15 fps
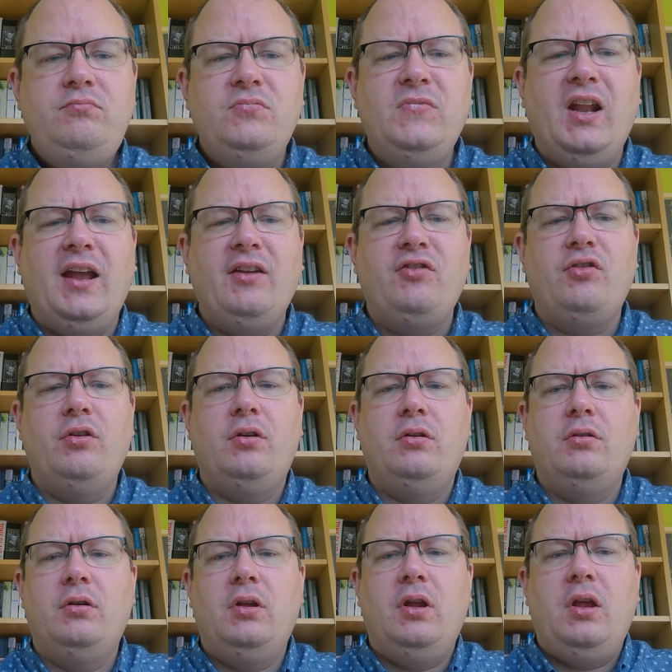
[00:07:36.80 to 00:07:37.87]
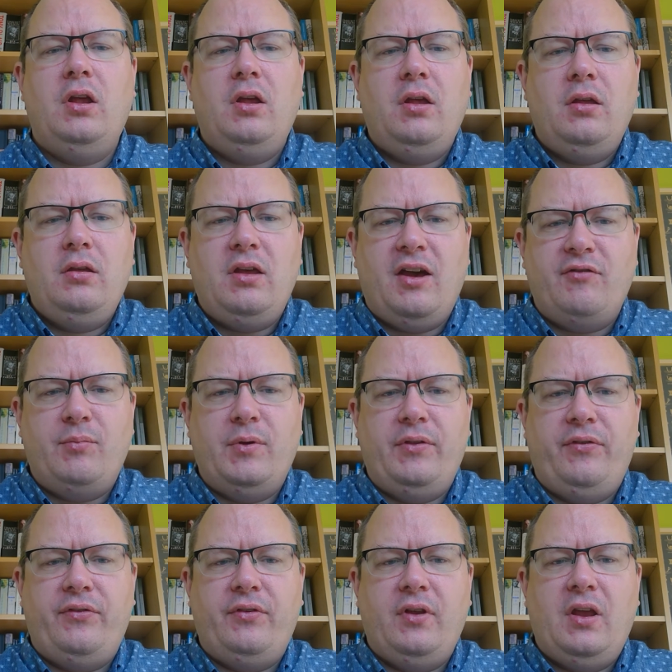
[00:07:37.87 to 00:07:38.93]
national,
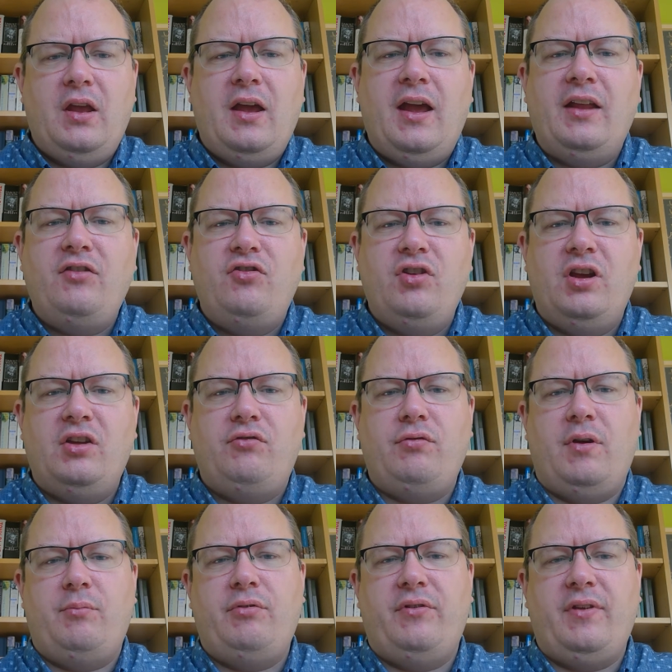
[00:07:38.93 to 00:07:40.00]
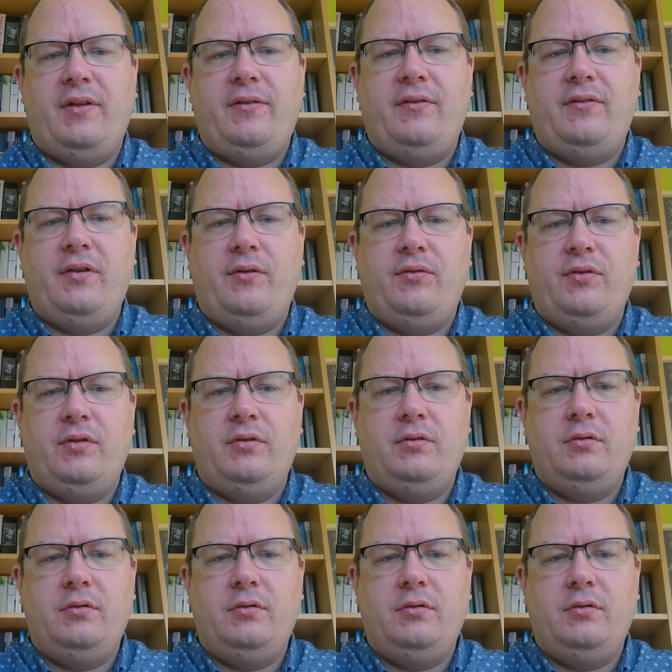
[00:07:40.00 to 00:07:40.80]
governments, and church representatives.